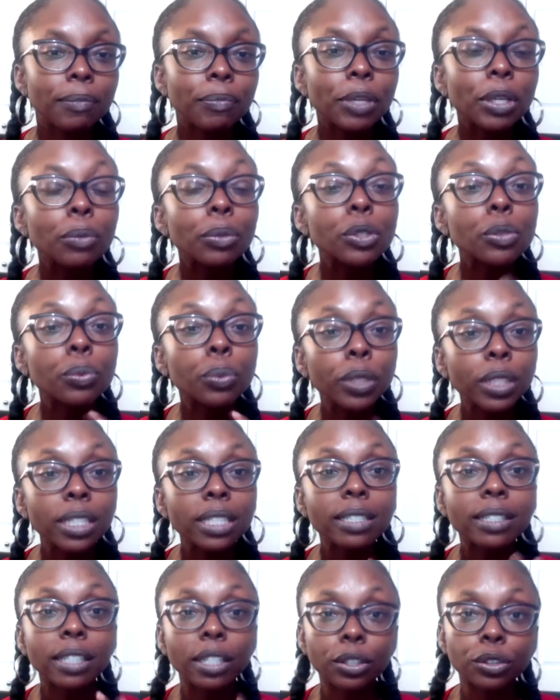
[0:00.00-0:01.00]
it was
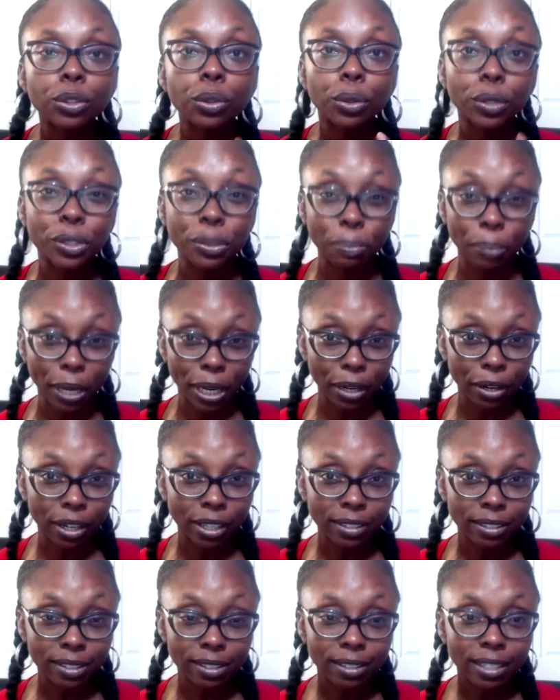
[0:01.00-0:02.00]
really geared towards
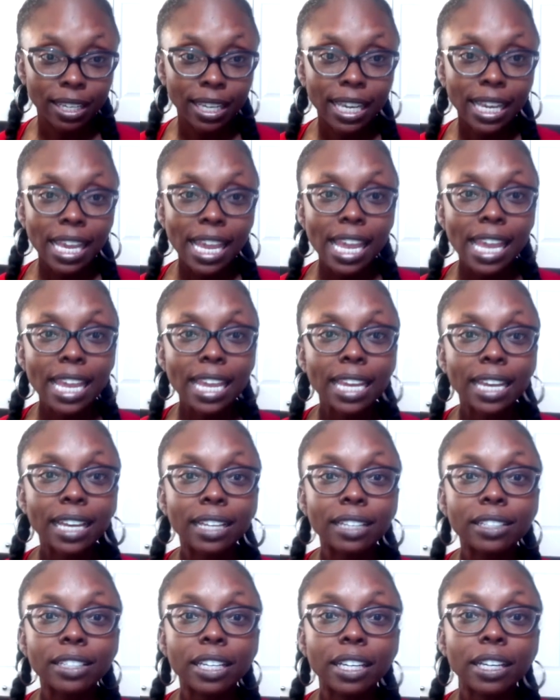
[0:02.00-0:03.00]
parents,
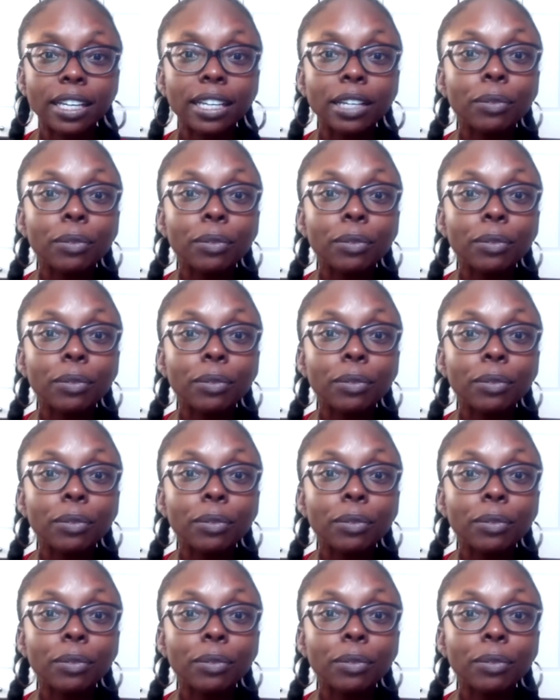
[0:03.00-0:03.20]
and it